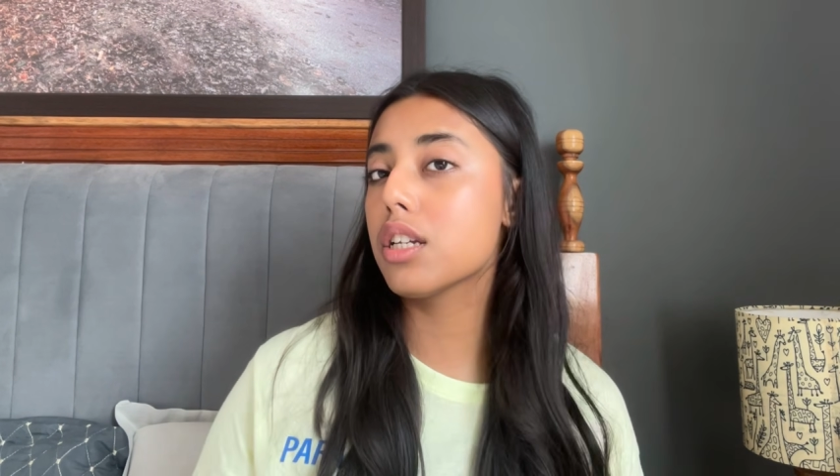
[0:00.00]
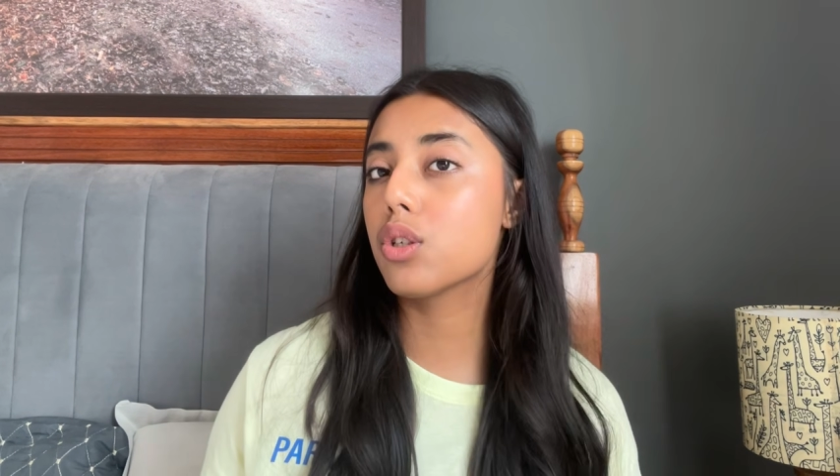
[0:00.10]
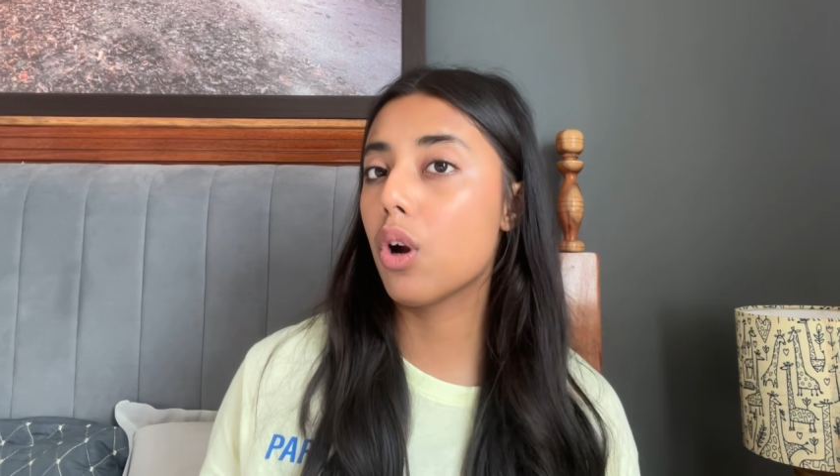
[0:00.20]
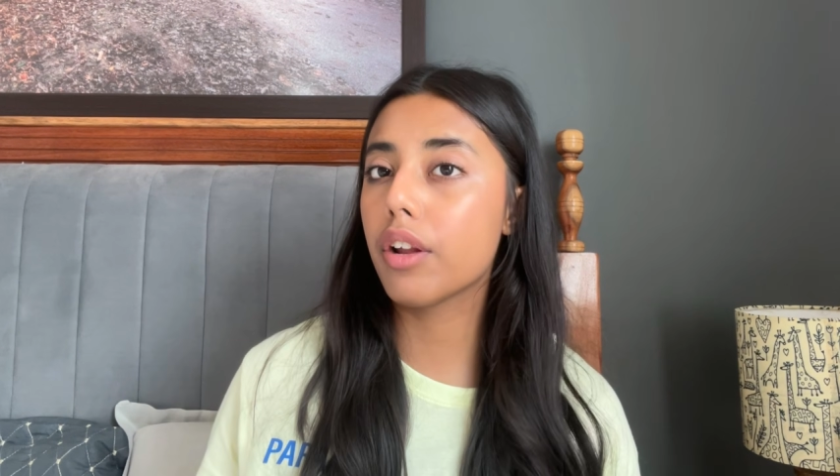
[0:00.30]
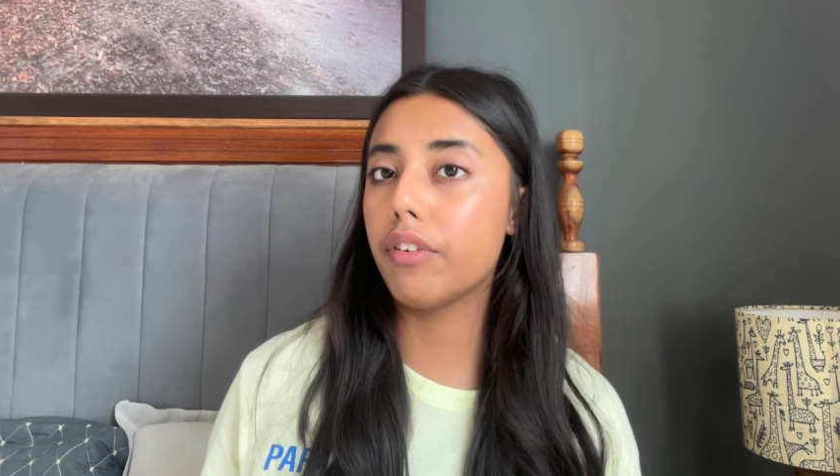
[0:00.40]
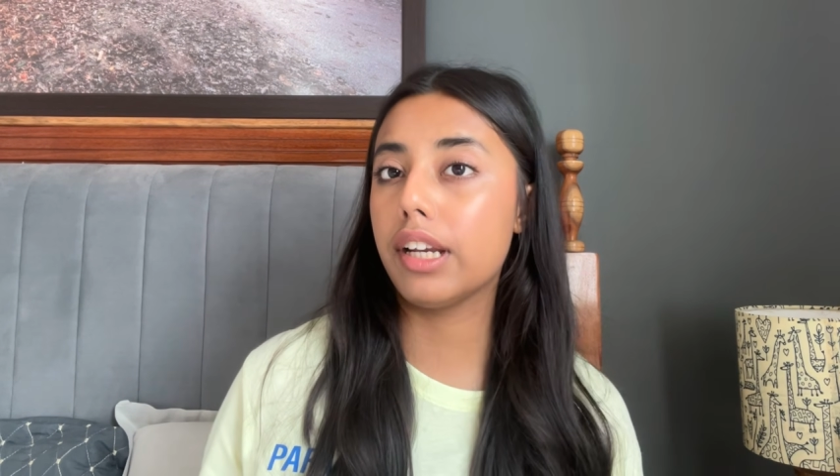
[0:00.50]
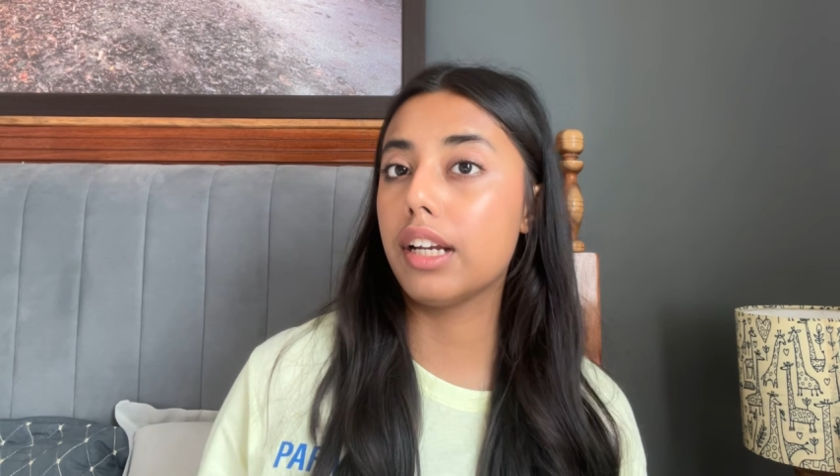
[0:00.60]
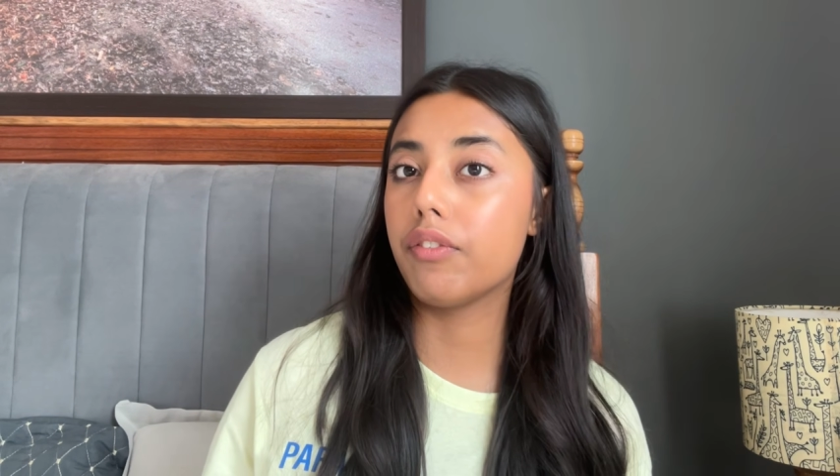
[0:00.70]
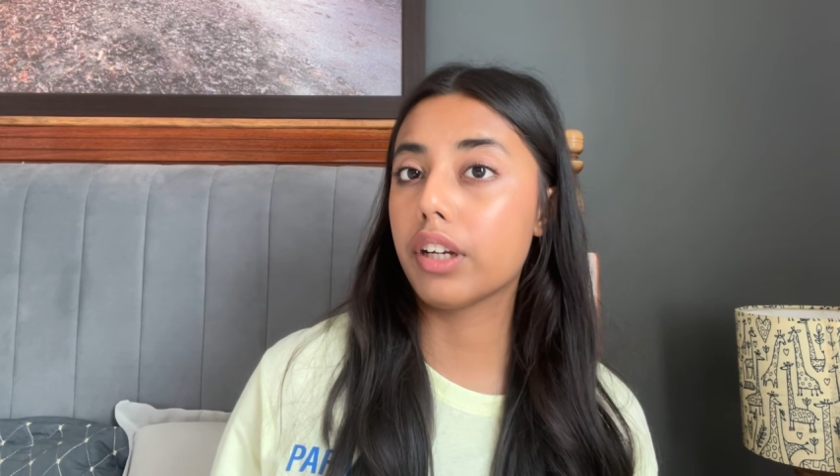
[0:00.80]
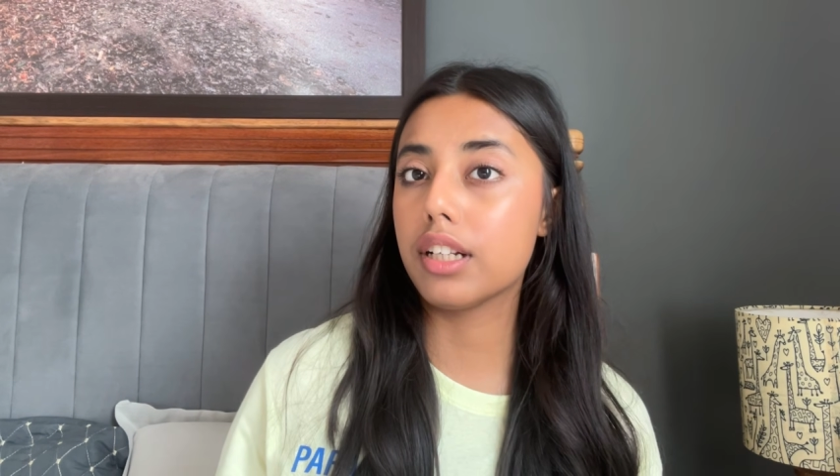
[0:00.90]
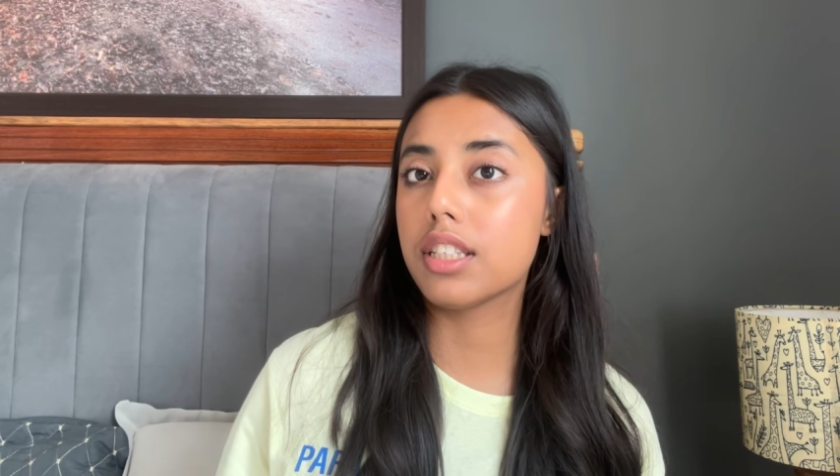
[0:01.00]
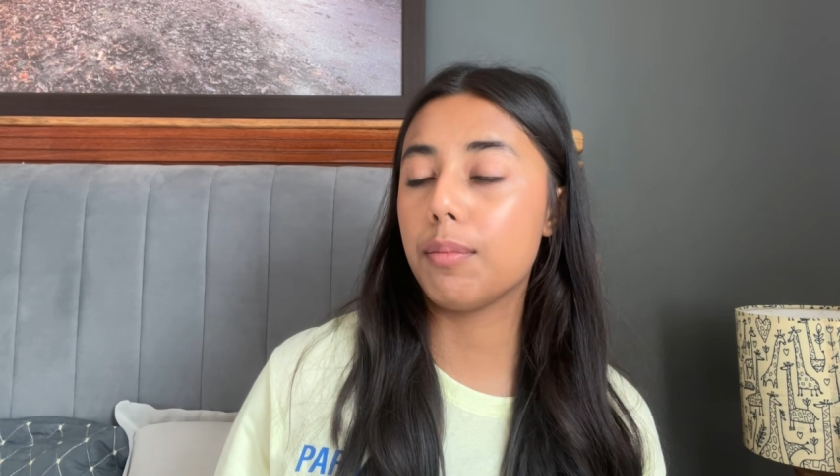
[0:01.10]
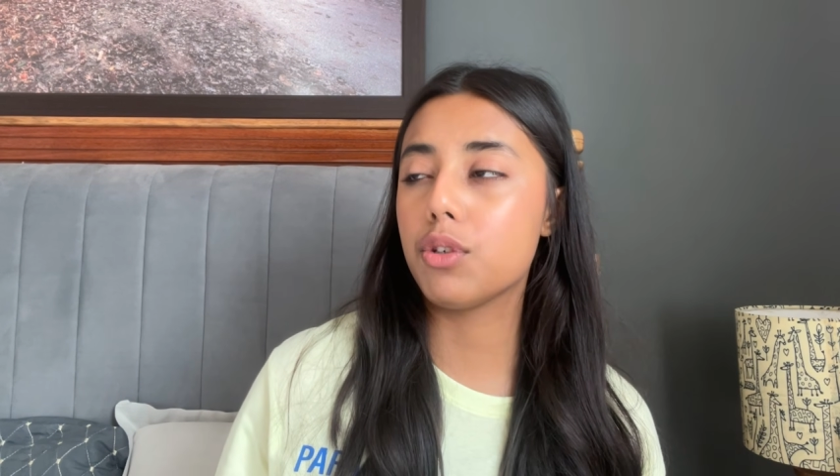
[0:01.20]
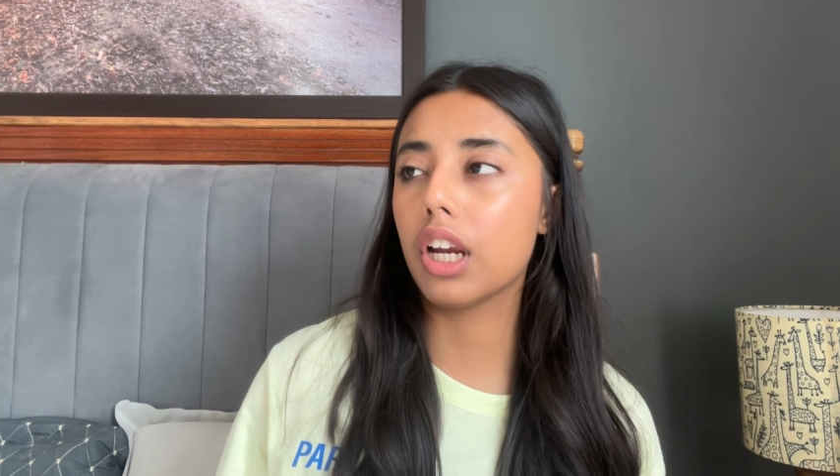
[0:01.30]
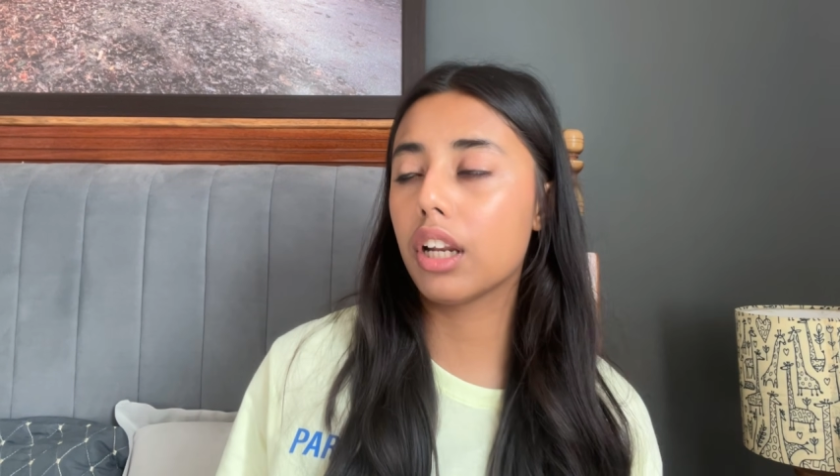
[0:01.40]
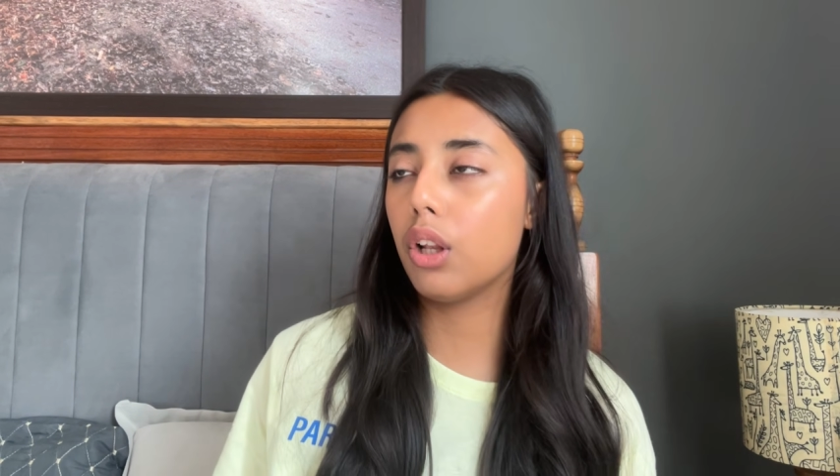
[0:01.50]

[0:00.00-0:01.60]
is not a very difficult subject.